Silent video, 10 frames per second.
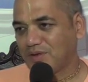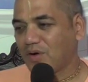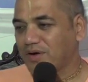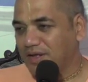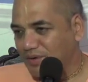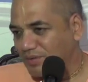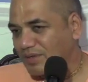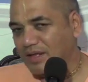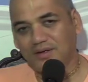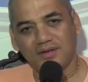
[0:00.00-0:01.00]
Lord can do
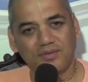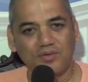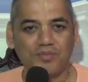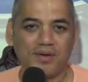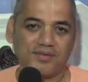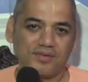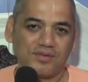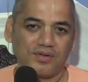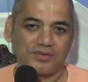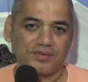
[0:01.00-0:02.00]
that, two
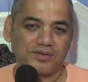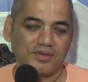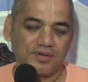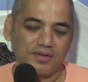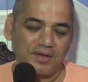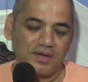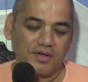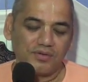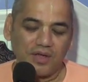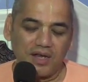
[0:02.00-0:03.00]
places also.
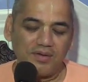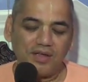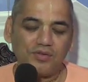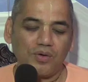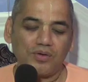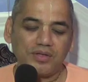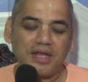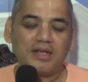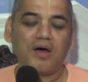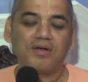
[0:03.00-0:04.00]
So anyway,
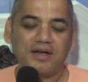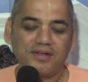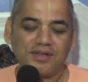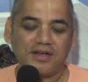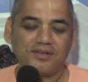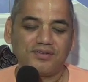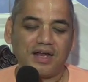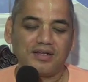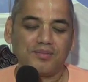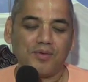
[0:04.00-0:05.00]
now let us
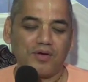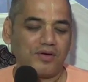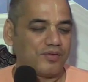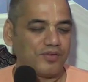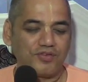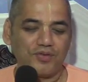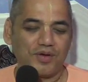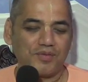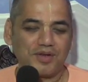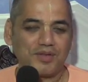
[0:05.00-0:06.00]
understand the moral of the
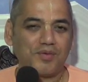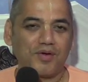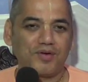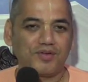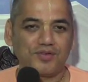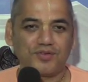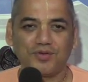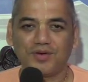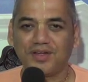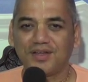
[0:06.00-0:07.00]
story. What is the moral of the
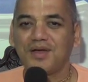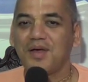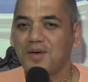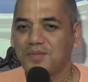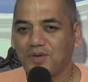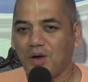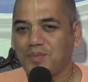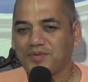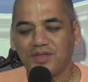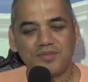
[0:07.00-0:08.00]
story?
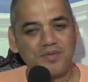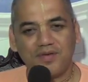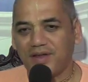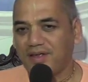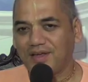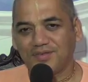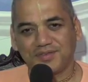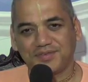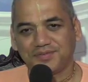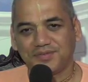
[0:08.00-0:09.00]
Prabhupada says be very
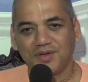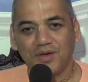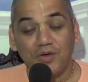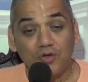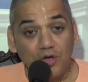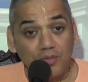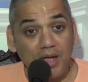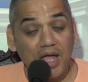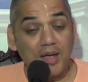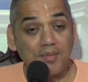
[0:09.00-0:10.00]
careful. You
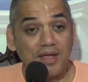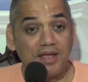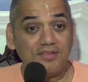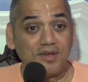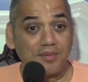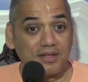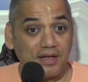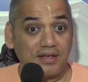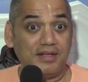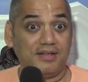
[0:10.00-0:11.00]
may be
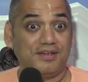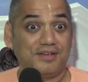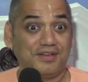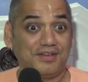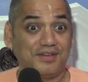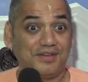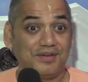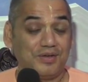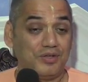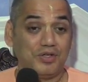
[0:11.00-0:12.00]
Jamadagni.
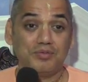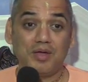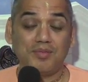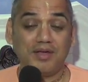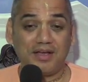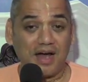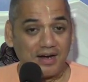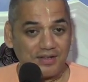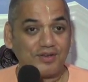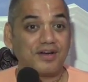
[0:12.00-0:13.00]
You may be
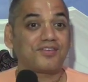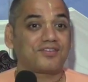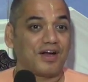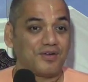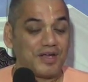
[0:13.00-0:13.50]
Karth. Let us start.